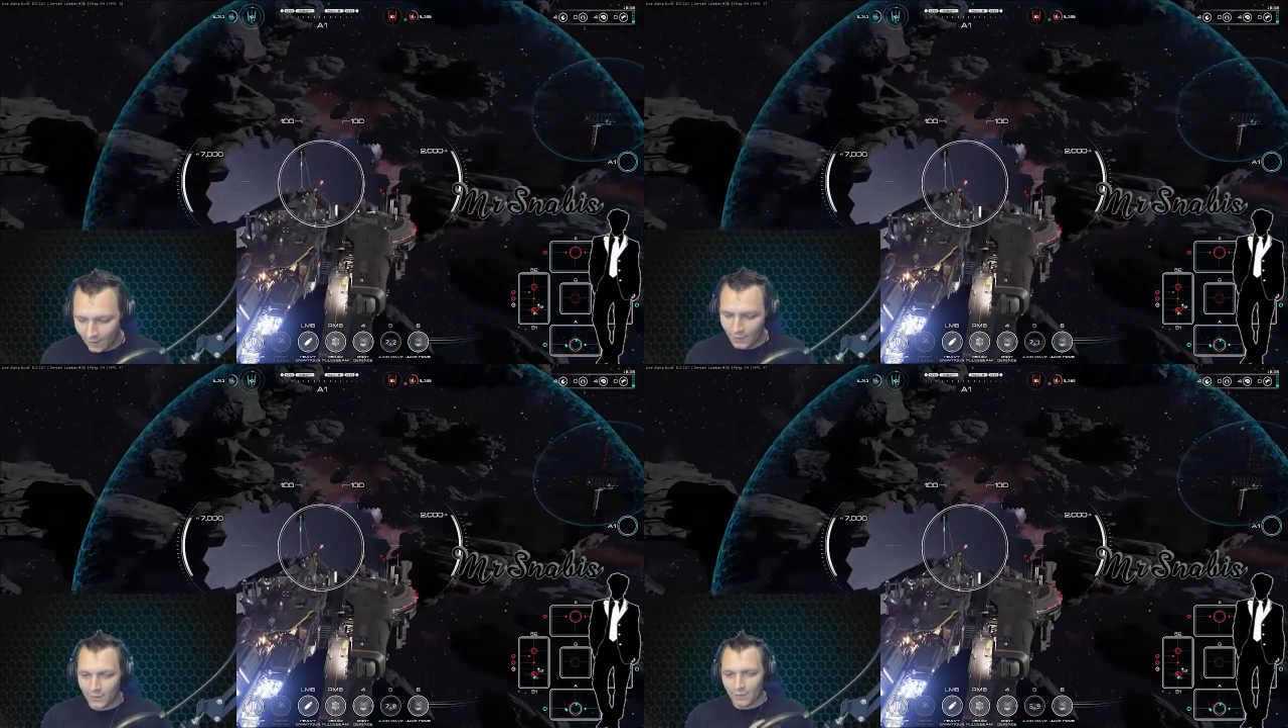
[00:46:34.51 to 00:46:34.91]

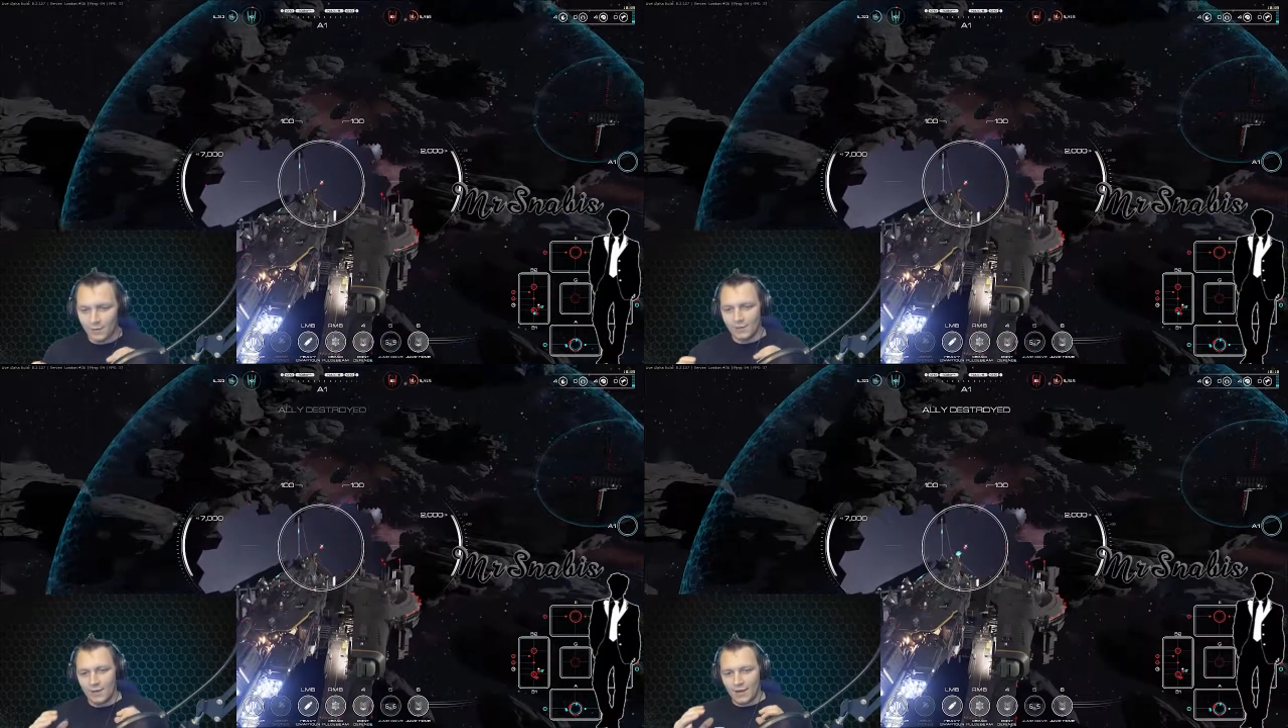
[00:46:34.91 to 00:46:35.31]
which
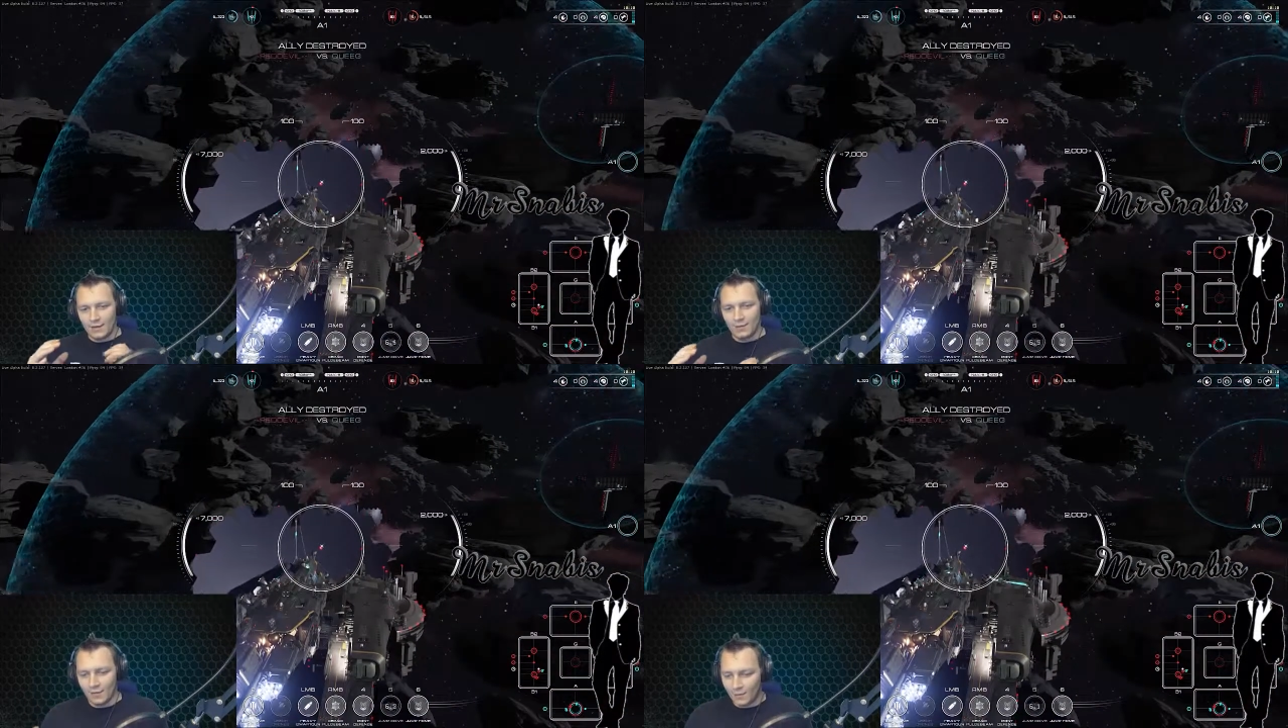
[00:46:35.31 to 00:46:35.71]
was
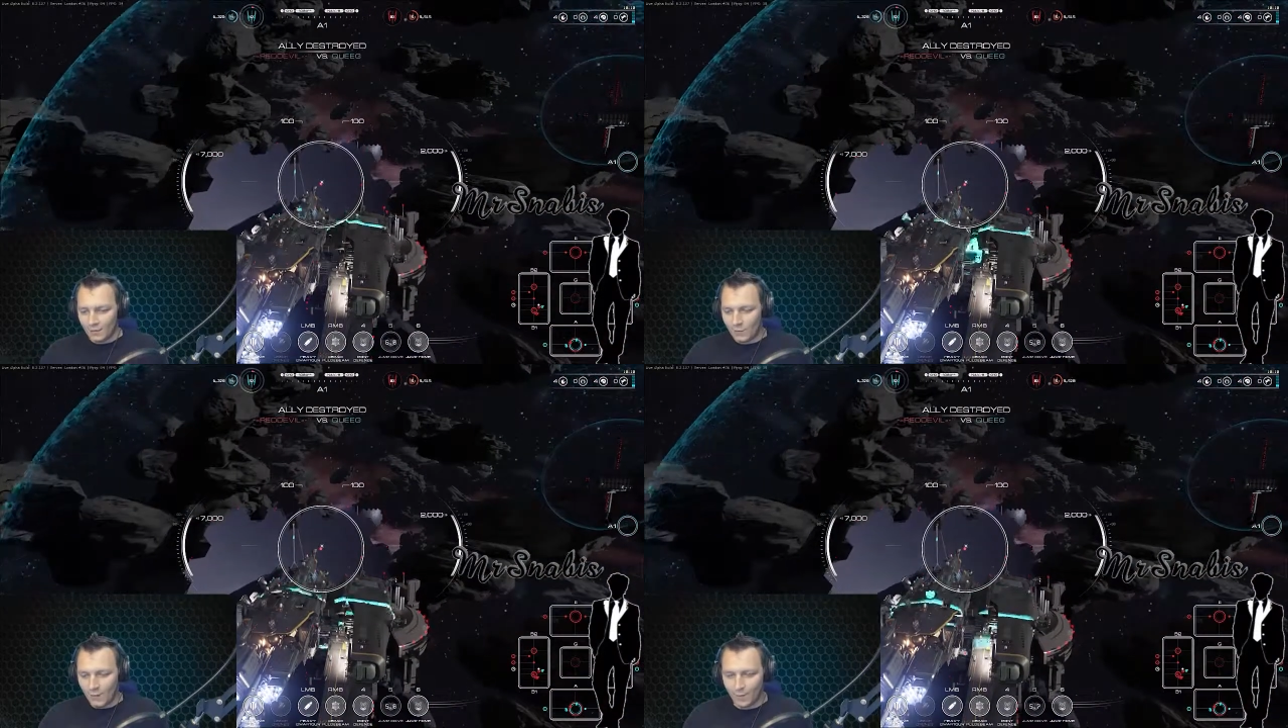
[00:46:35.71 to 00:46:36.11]
like
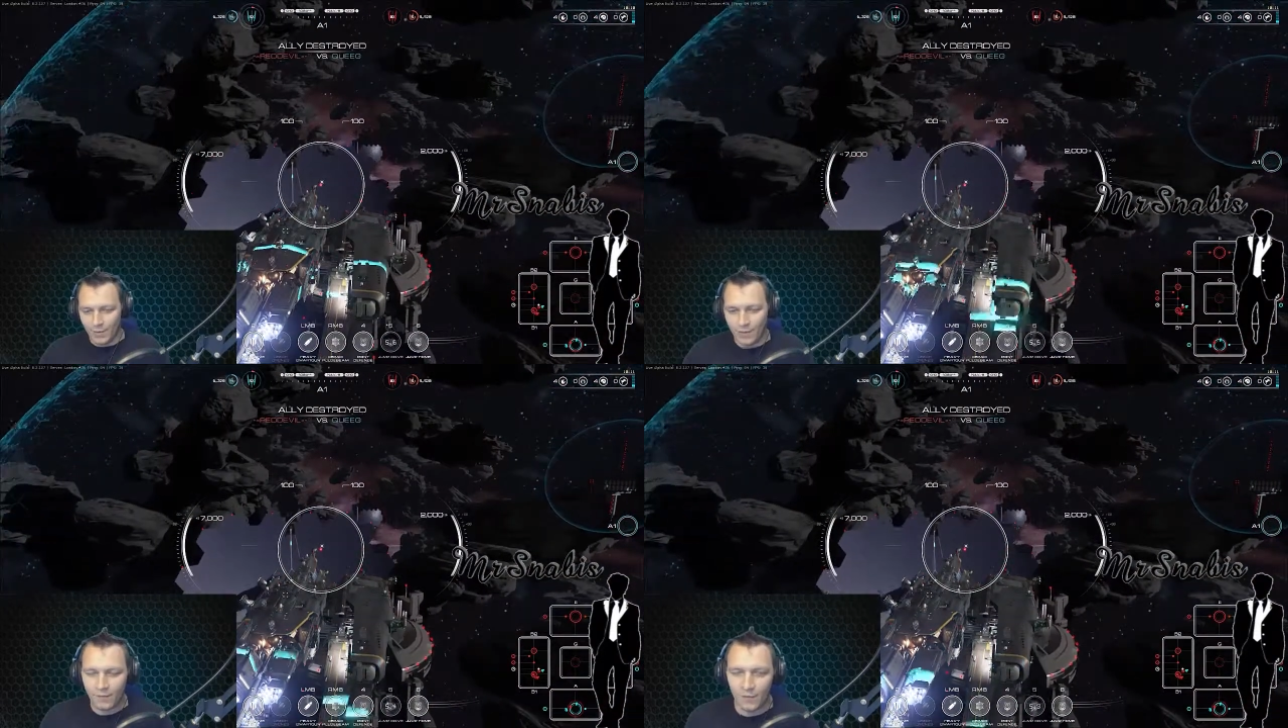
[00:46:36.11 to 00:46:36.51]
quite
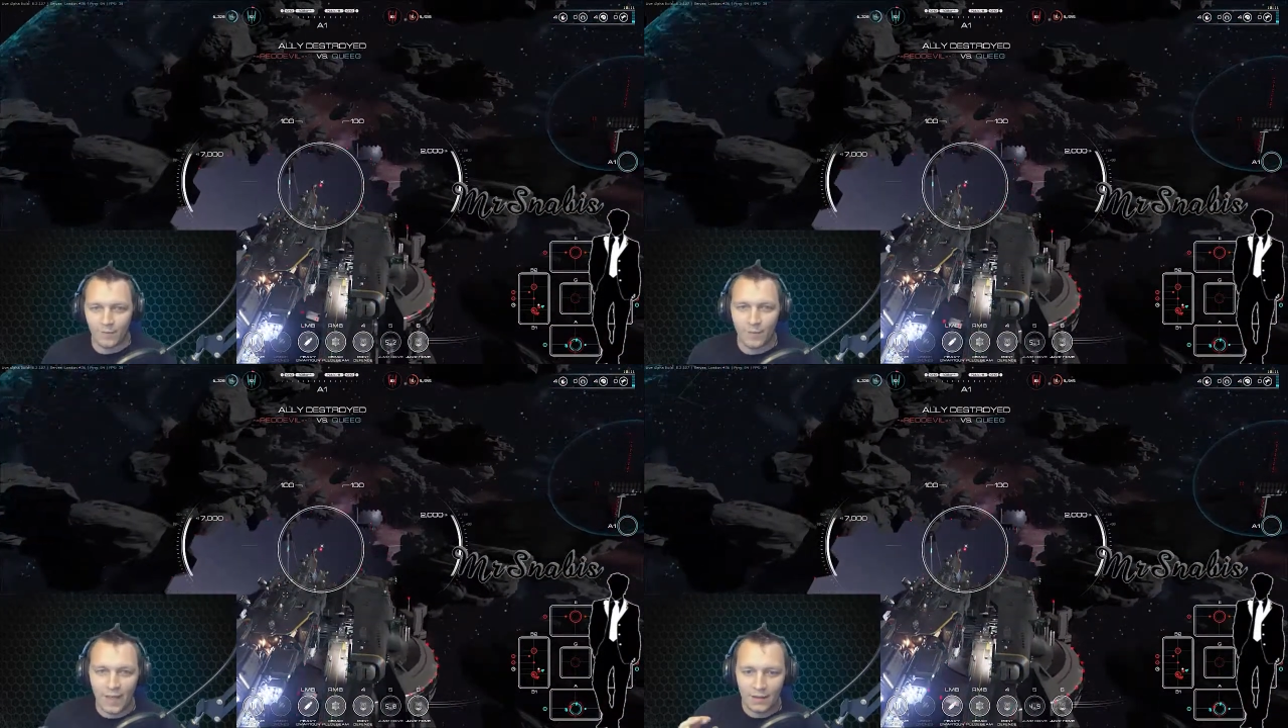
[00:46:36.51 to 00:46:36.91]
big
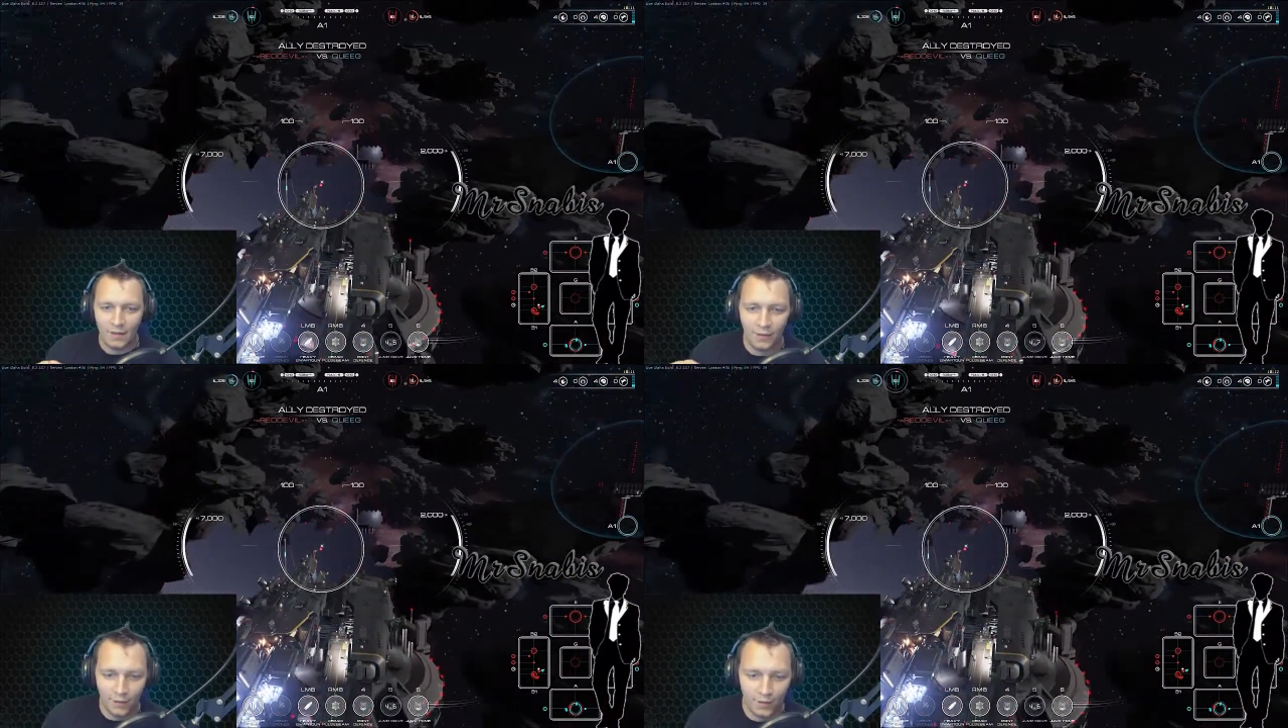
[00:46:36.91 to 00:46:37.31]
from back
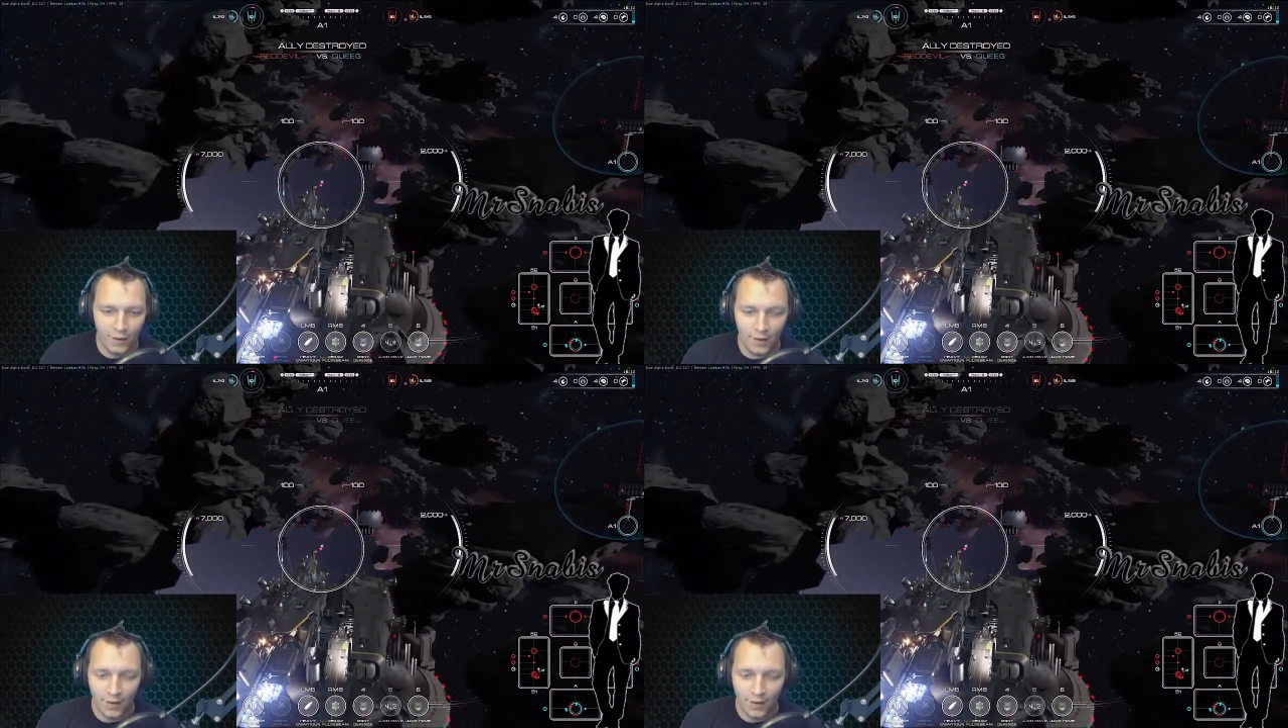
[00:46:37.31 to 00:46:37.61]
to front,